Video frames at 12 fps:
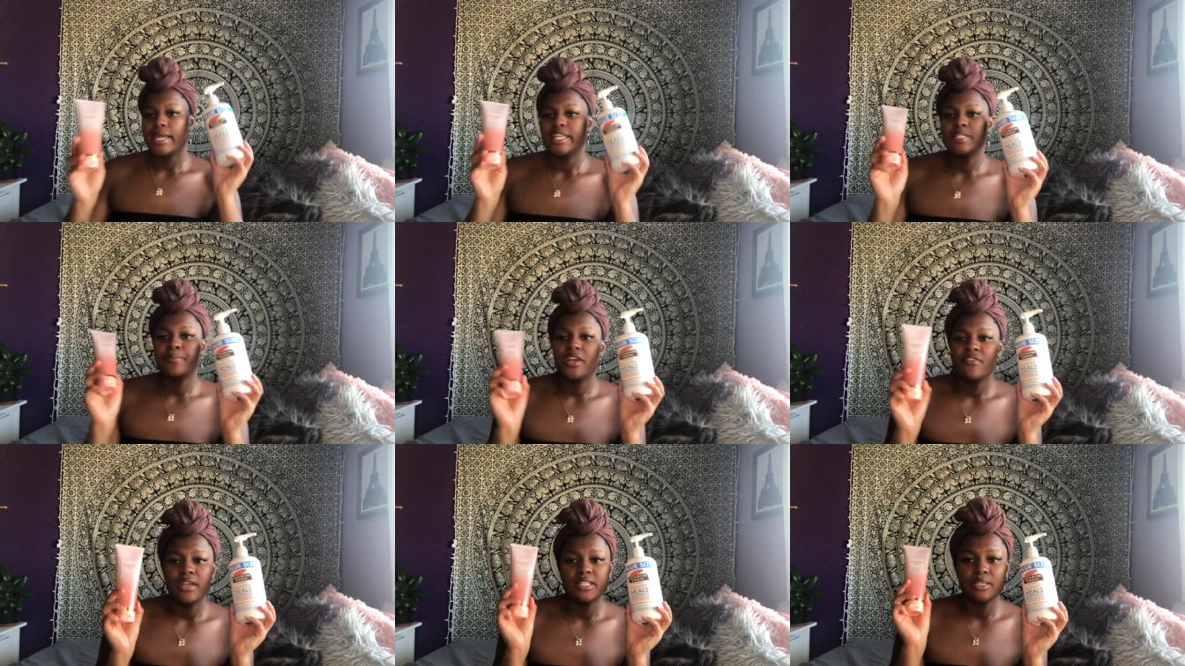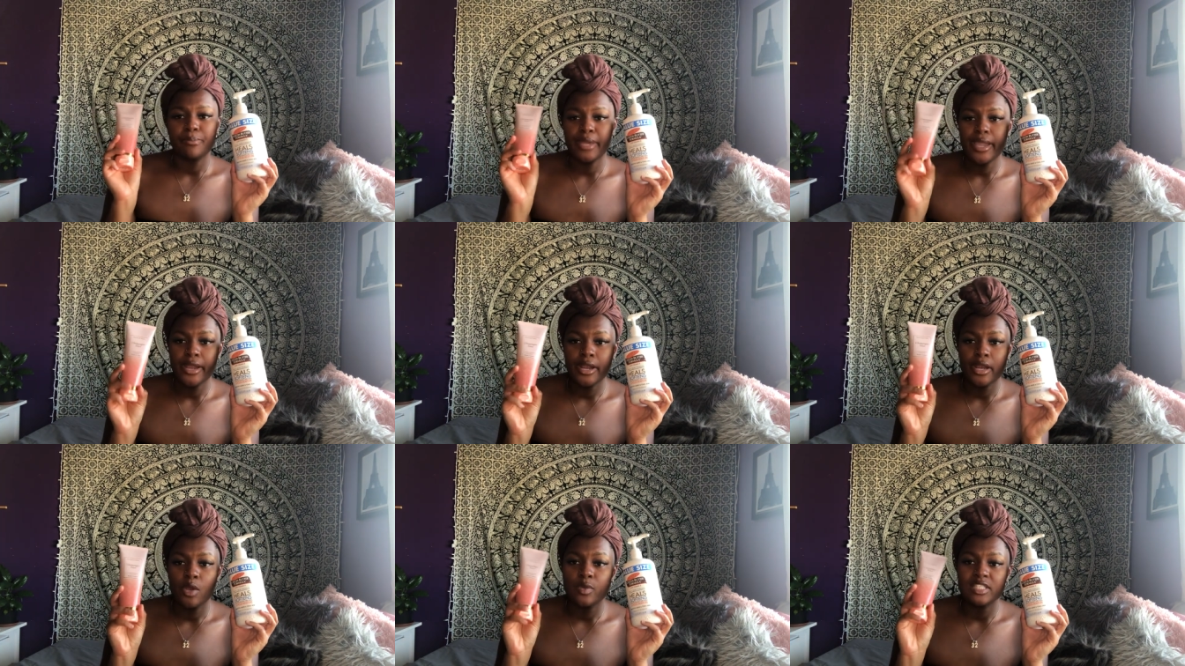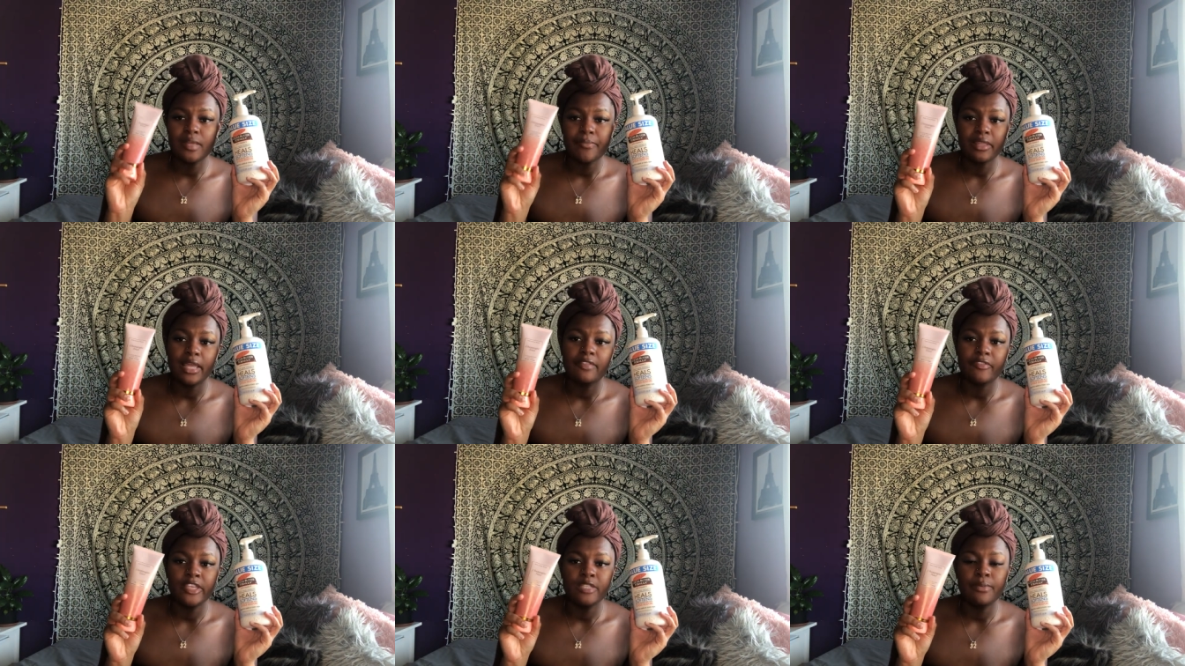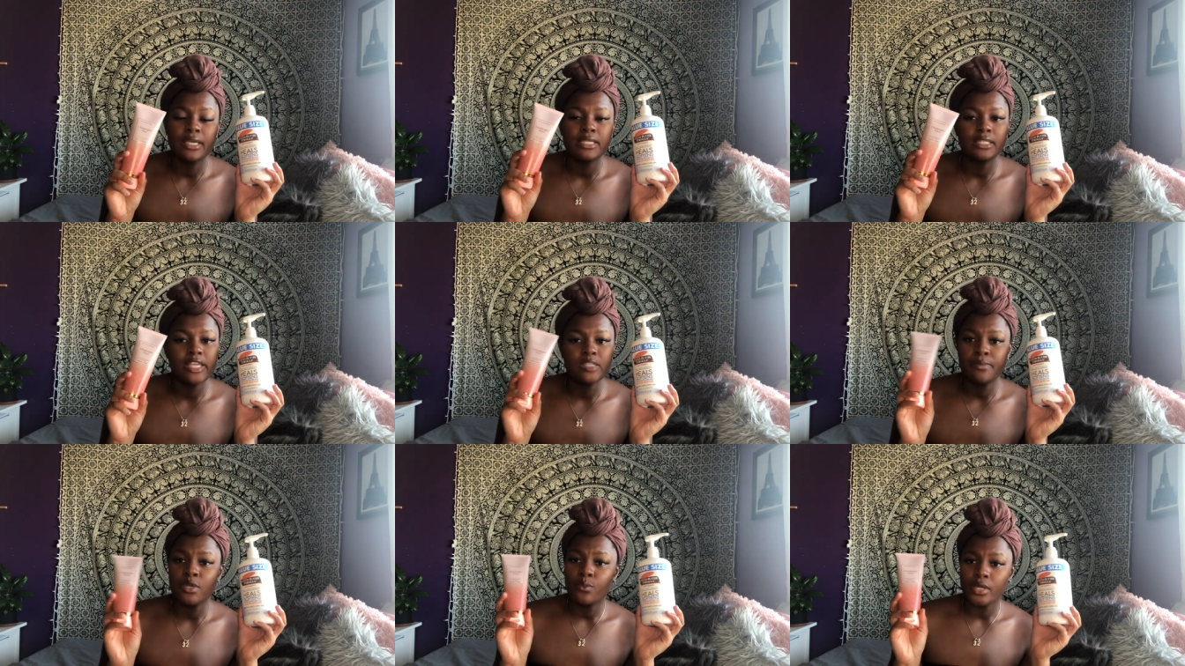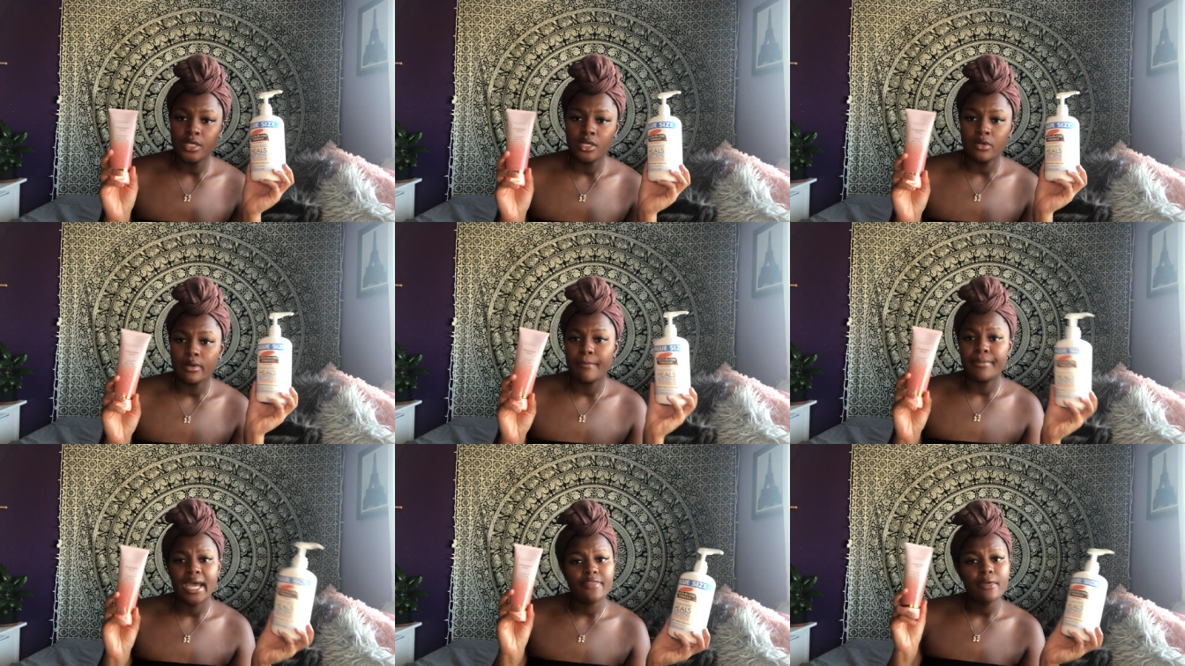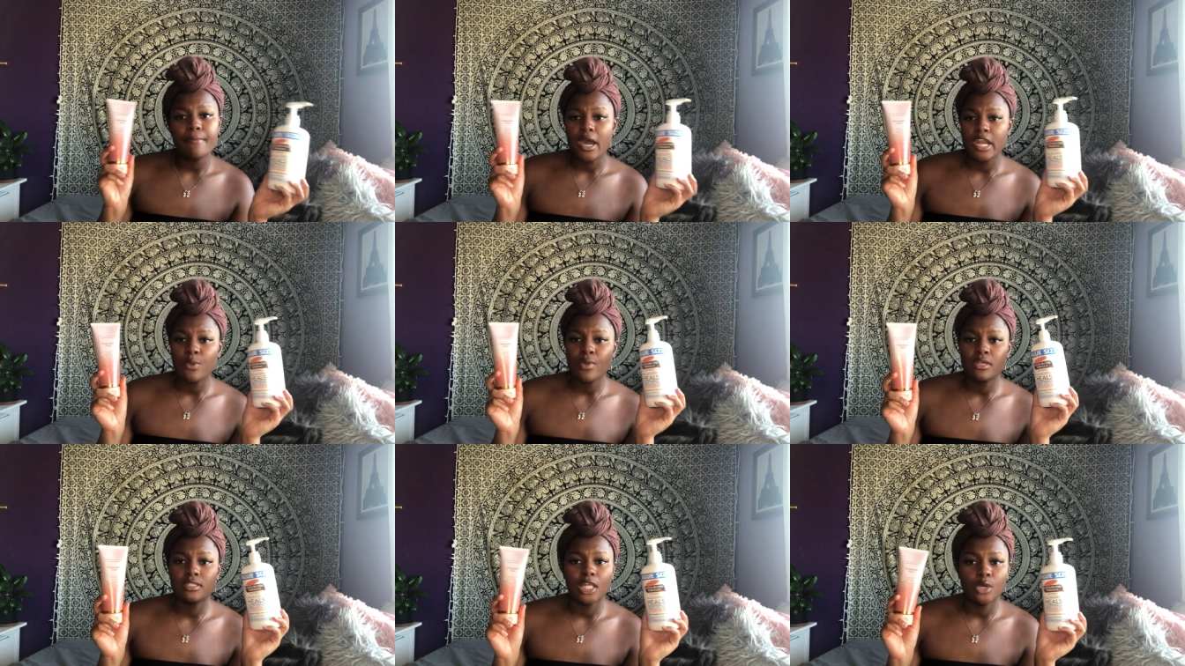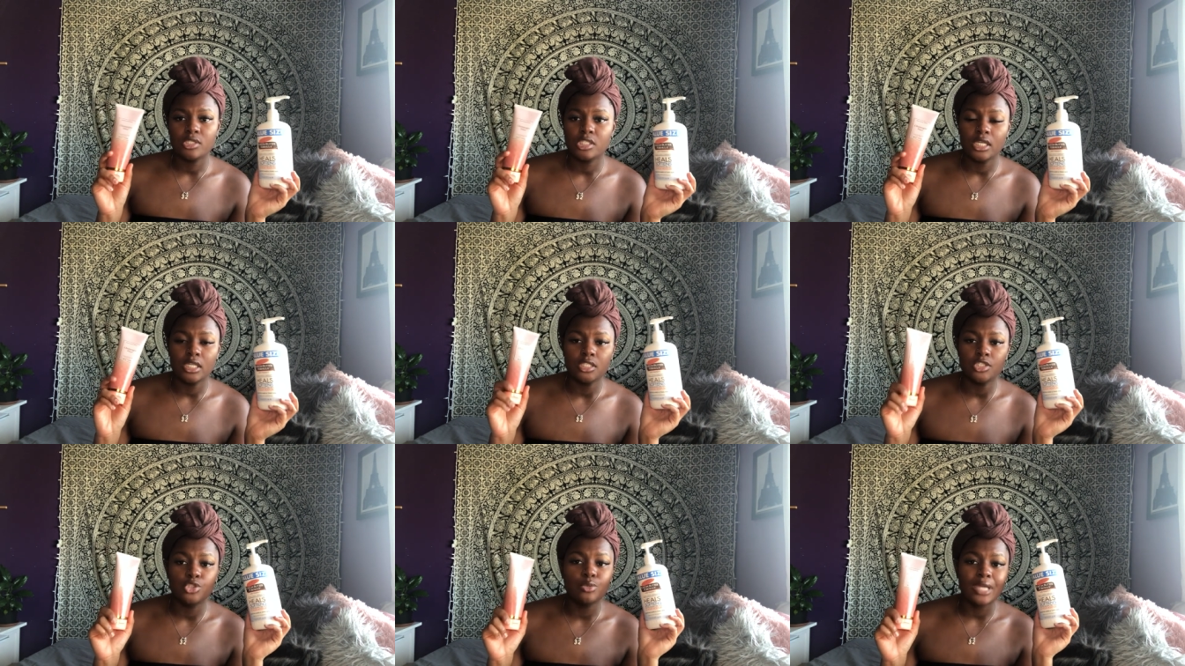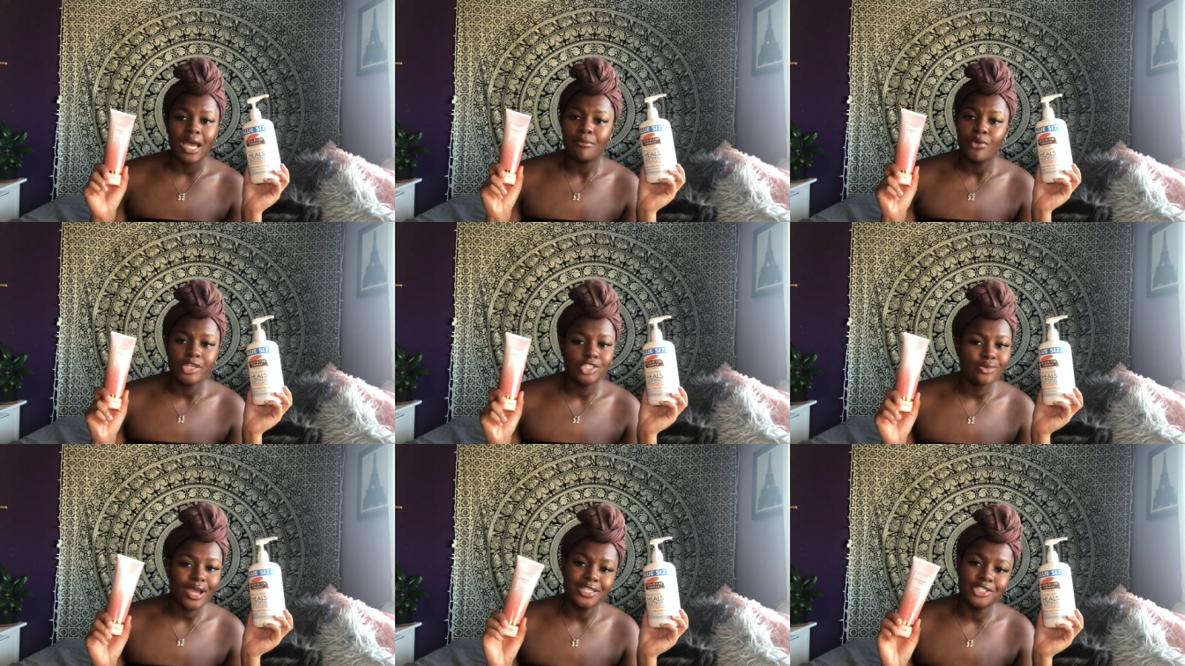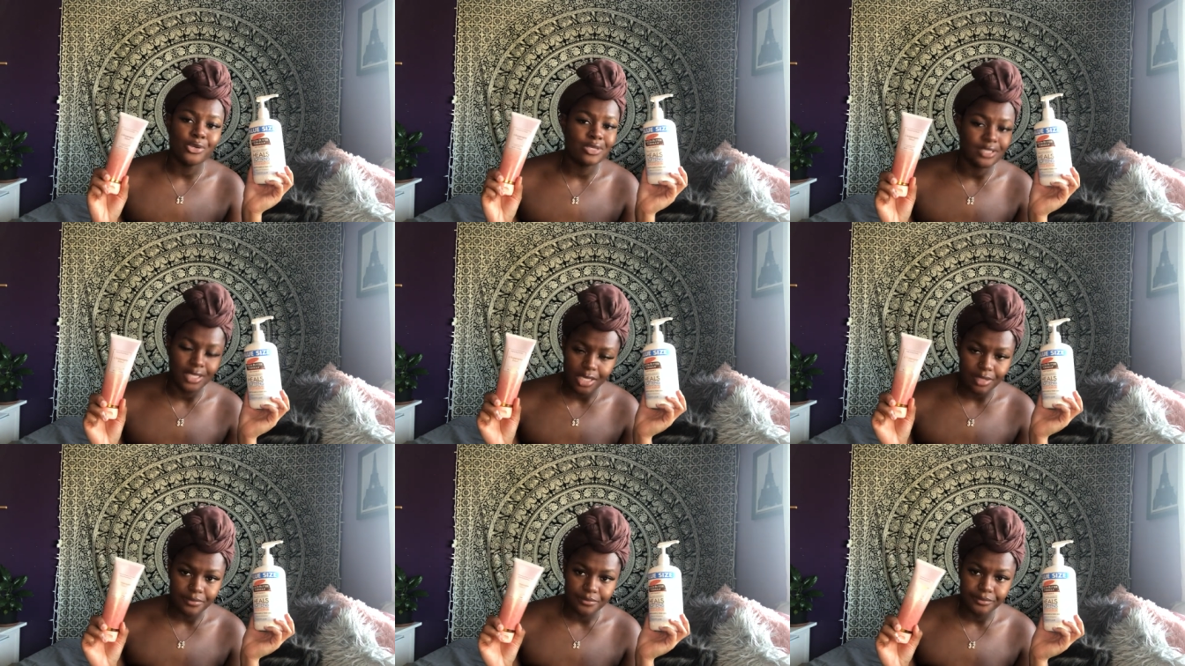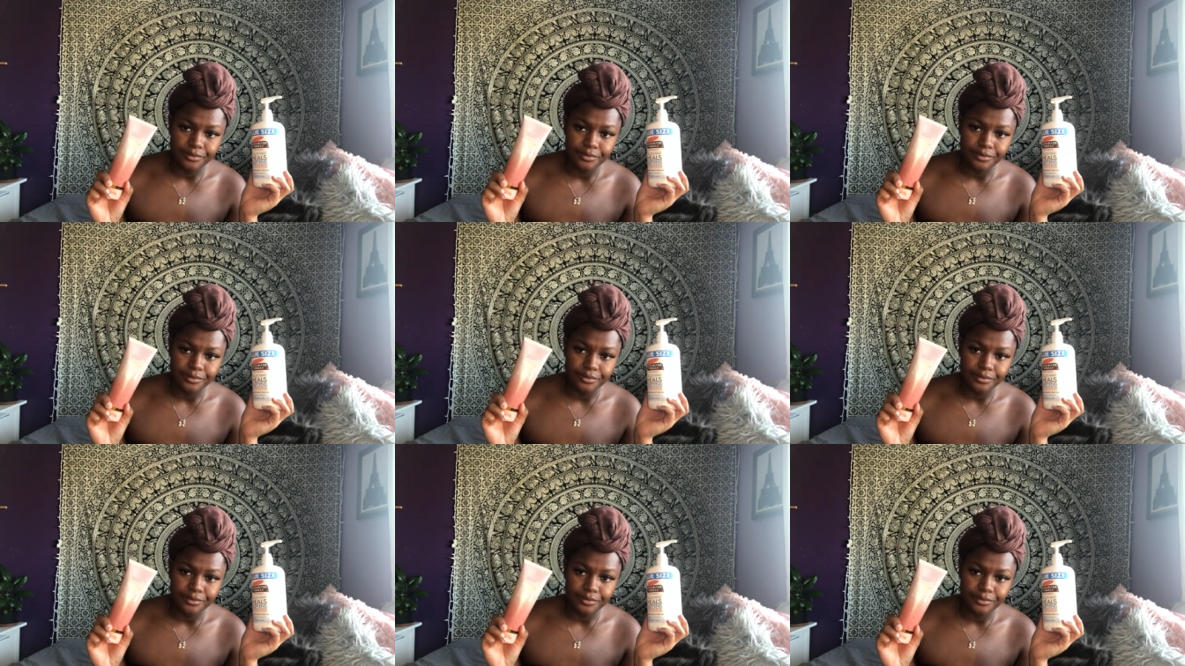It's perfect to pair with something like this because, let's be real, Bath and Body Works lotions do not moisturize your skin.